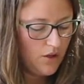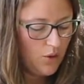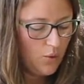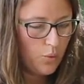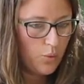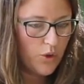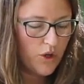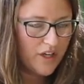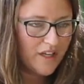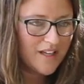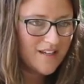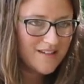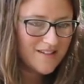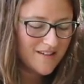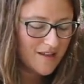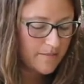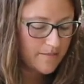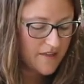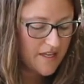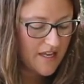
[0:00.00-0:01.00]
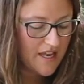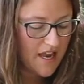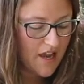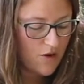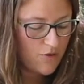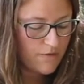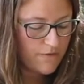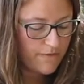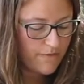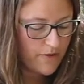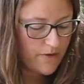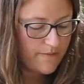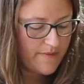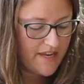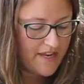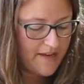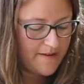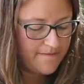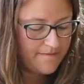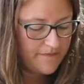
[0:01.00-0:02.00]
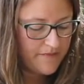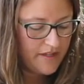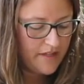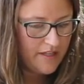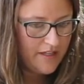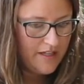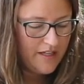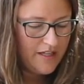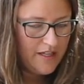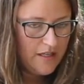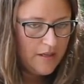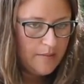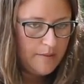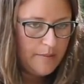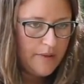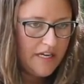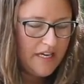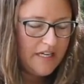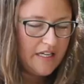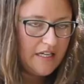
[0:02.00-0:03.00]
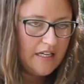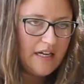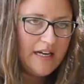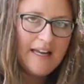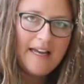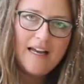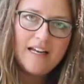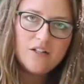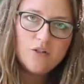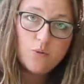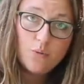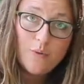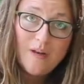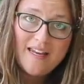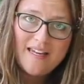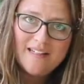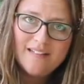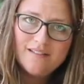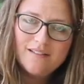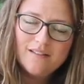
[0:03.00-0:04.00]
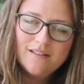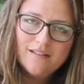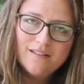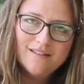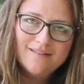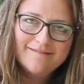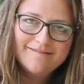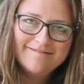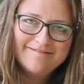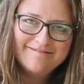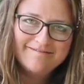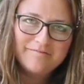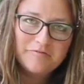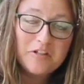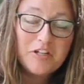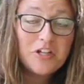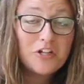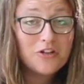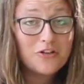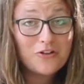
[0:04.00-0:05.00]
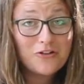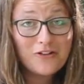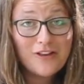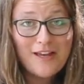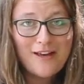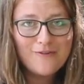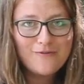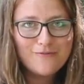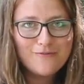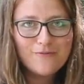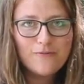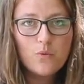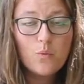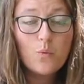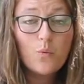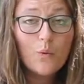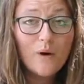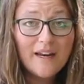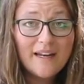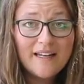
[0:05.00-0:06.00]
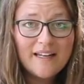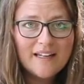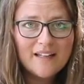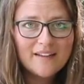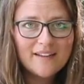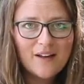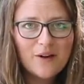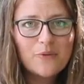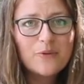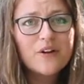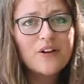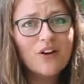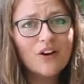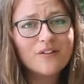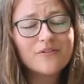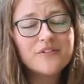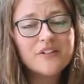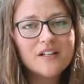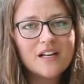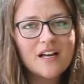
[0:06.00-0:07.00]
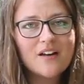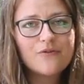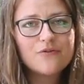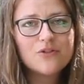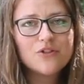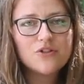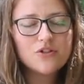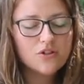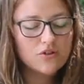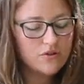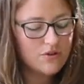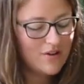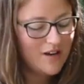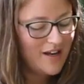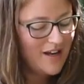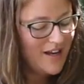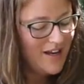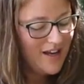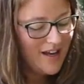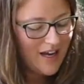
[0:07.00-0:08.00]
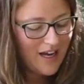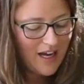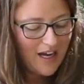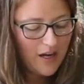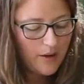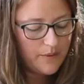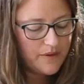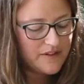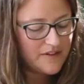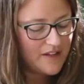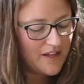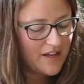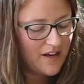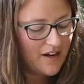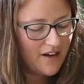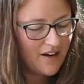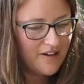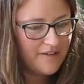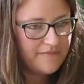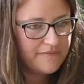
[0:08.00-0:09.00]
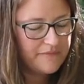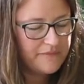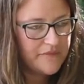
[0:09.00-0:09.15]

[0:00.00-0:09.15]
working something out for me, but I had to wait. You know, that waiting that we often have to do. I was there.